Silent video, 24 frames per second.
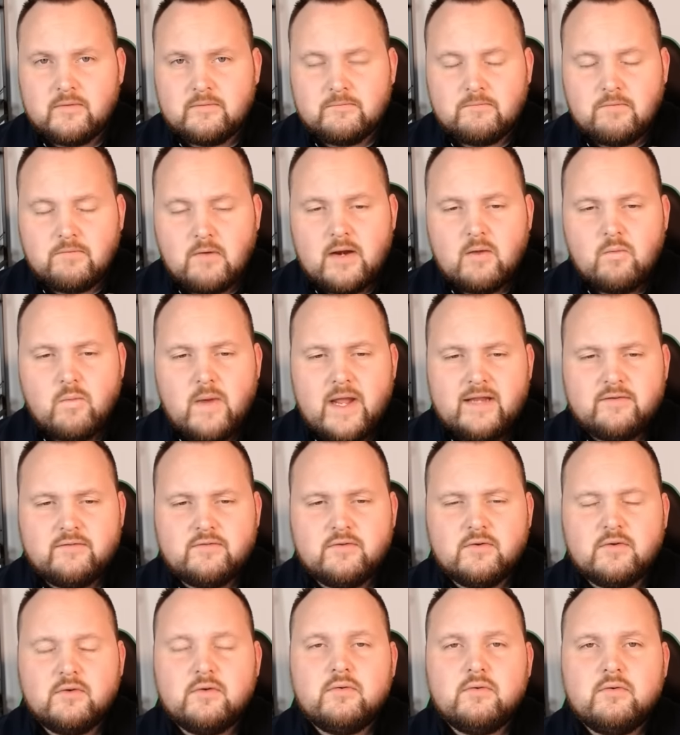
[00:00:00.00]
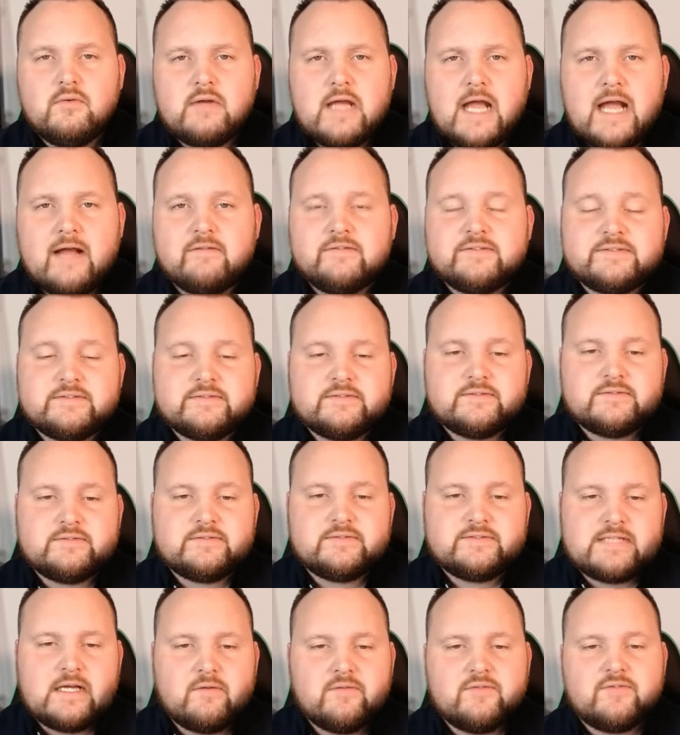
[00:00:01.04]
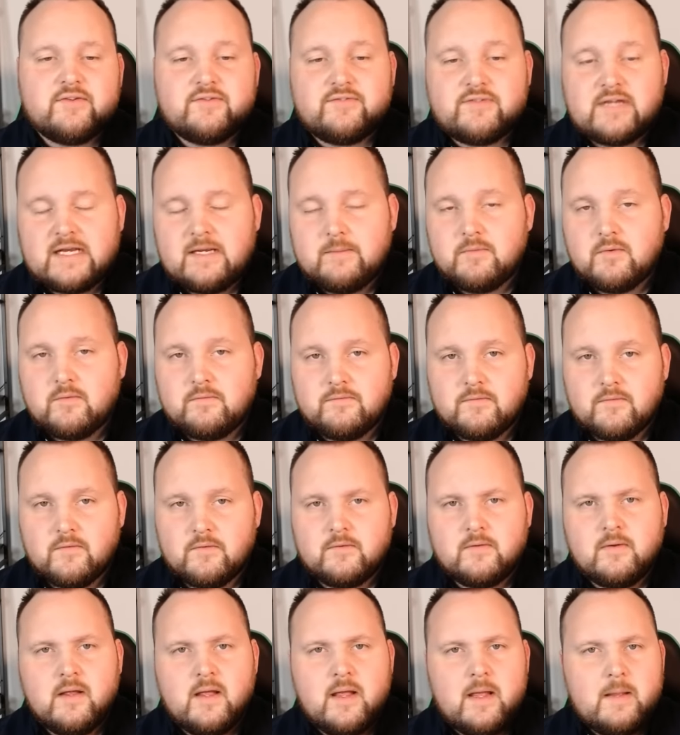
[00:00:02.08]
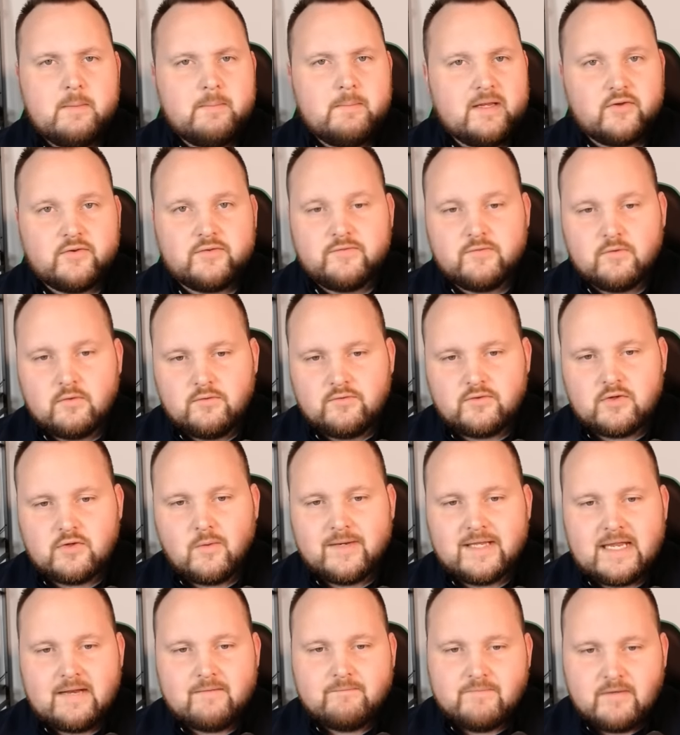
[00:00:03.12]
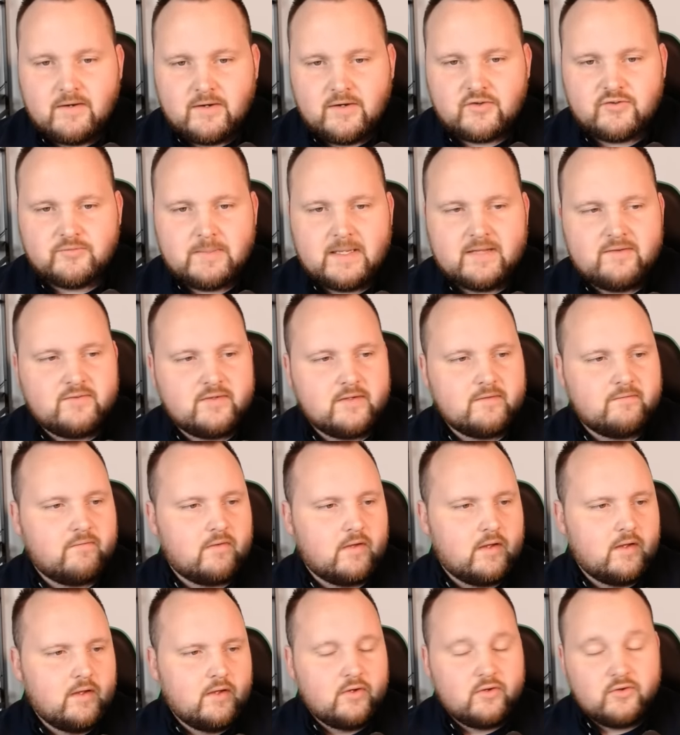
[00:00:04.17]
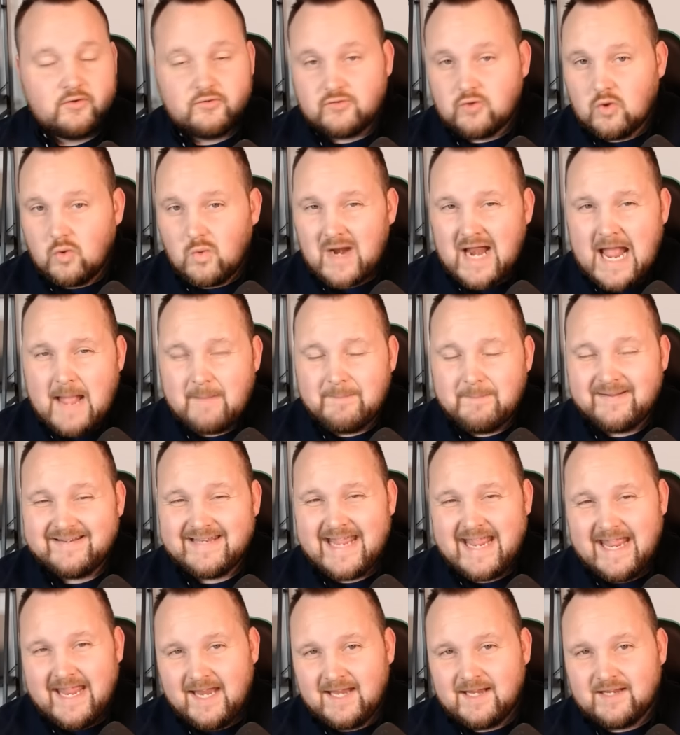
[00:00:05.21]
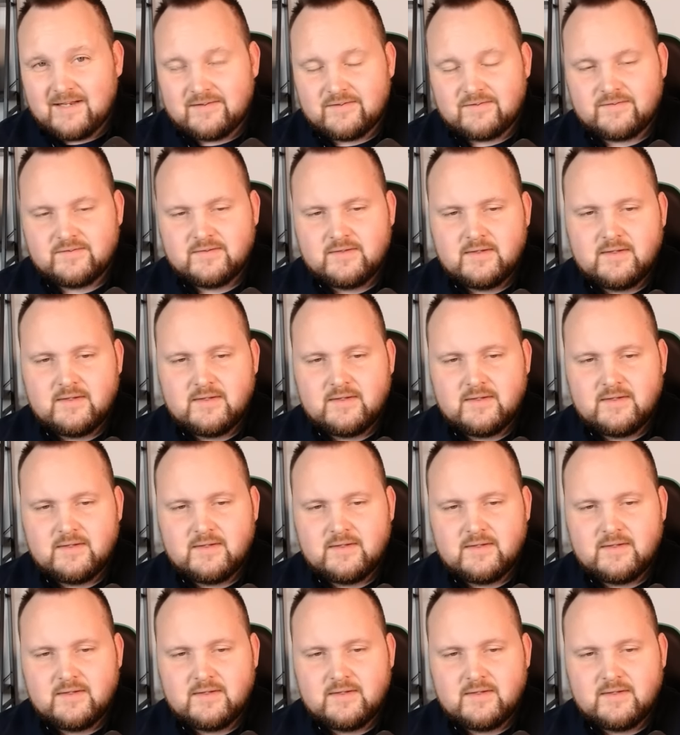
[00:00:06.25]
Find a way to have self-sustainable food, because food is going to get very expensive. You saw what happened to eggs